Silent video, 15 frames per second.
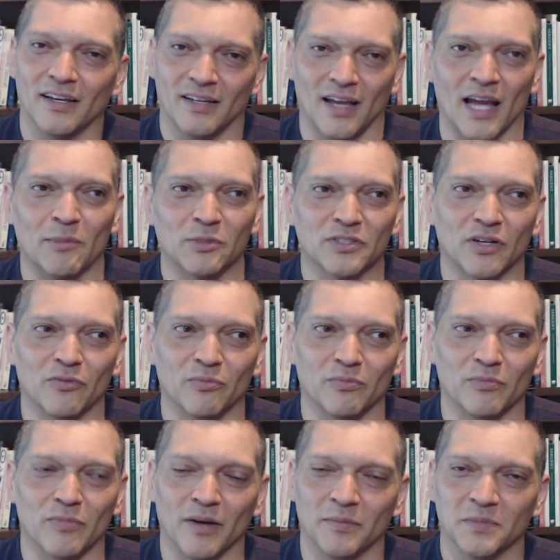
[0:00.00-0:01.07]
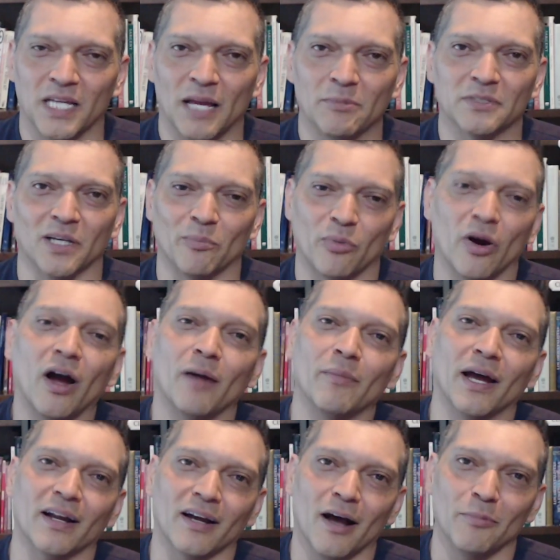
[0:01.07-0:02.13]
Amazon Prime
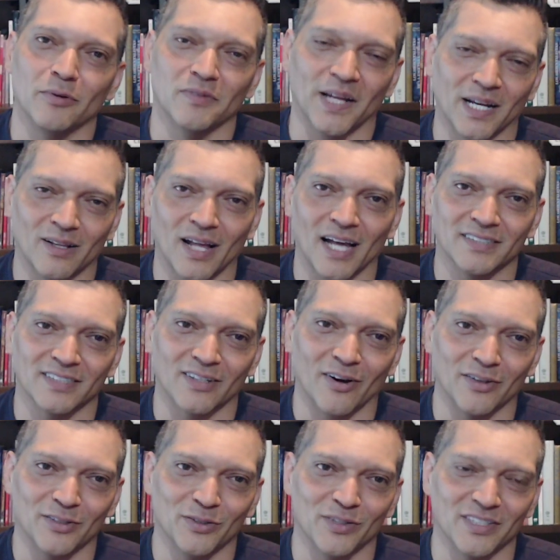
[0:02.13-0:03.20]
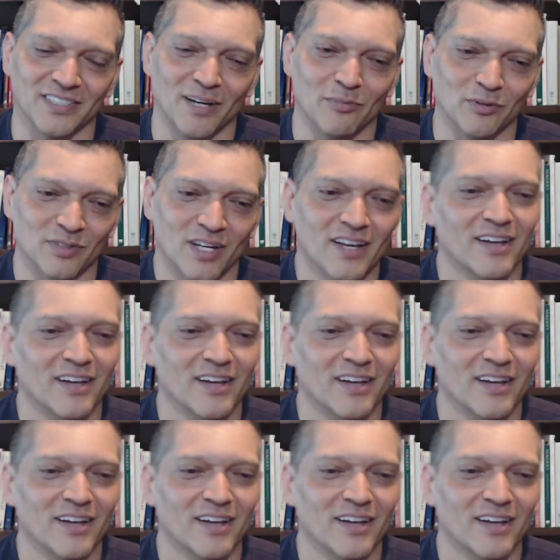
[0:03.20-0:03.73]
had a couple classic cartoon examples.